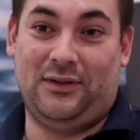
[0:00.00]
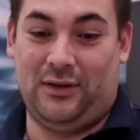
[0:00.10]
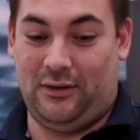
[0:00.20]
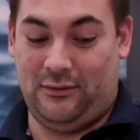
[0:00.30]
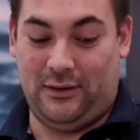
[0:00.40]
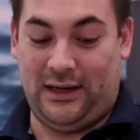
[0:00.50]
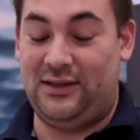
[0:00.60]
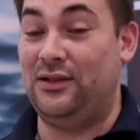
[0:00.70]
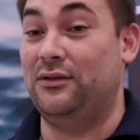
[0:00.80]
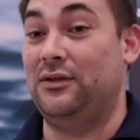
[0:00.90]
So
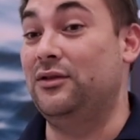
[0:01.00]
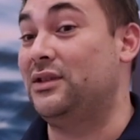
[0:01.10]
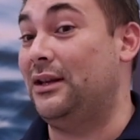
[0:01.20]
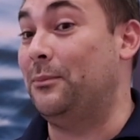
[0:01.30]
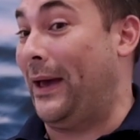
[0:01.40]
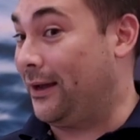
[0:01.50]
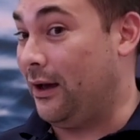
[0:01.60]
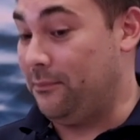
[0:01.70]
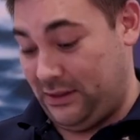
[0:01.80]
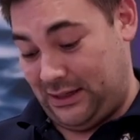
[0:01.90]
I still use it backup in